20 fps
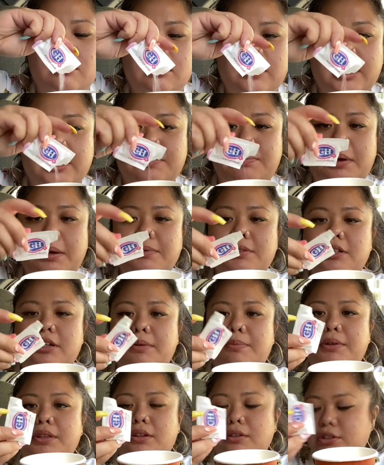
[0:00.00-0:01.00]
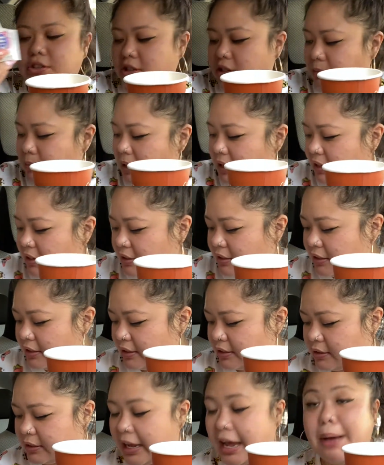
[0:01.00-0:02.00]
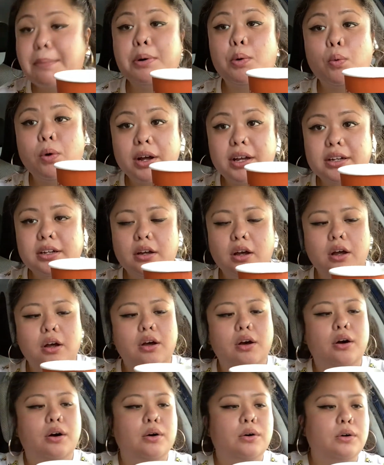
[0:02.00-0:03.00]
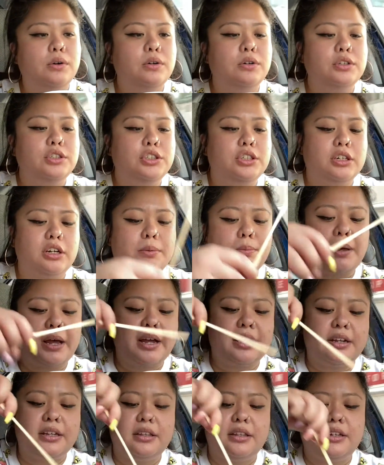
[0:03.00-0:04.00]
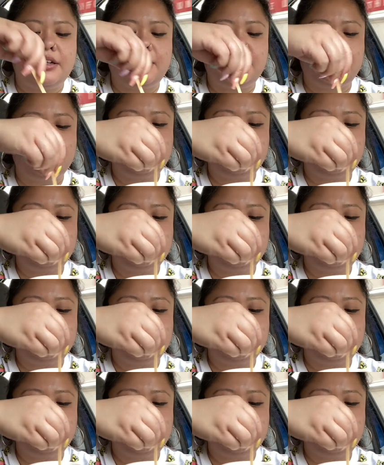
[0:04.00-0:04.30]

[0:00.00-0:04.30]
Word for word: I probably shouldn't have put the whole sugar pack in there. It's okay. I put one whole sugar pack in there.